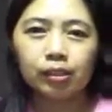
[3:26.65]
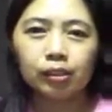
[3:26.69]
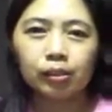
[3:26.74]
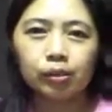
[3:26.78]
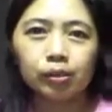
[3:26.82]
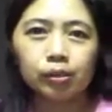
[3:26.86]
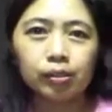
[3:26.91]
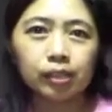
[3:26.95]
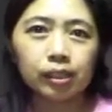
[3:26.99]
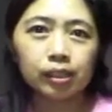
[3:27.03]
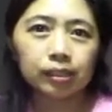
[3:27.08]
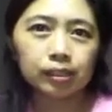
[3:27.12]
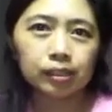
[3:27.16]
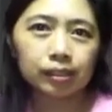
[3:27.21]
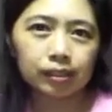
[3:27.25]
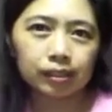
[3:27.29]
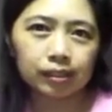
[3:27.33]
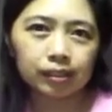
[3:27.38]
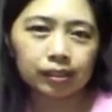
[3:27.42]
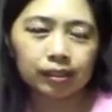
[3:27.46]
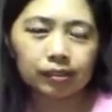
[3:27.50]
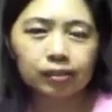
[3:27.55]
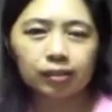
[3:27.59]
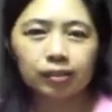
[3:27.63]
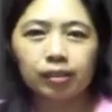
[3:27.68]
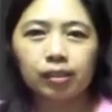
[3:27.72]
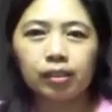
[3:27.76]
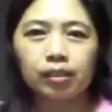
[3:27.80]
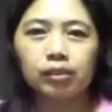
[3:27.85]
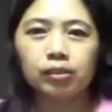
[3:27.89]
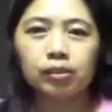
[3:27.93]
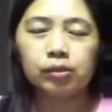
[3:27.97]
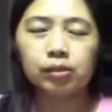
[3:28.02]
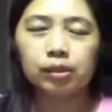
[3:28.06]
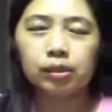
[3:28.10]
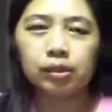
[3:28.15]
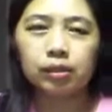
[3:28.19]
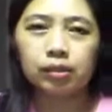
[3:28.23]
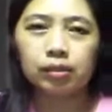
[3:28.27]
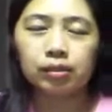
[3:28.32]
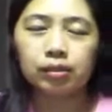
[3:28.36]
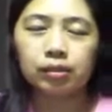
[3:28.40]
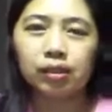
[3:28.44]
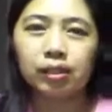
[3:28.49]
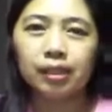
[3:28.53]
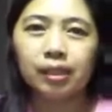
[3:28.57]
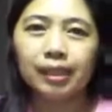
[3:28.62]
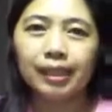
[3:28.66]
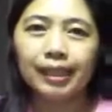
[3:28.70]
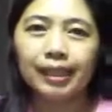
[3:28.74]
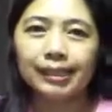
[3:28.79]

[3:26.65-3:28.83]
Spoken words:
Do, does, did. Okay, those are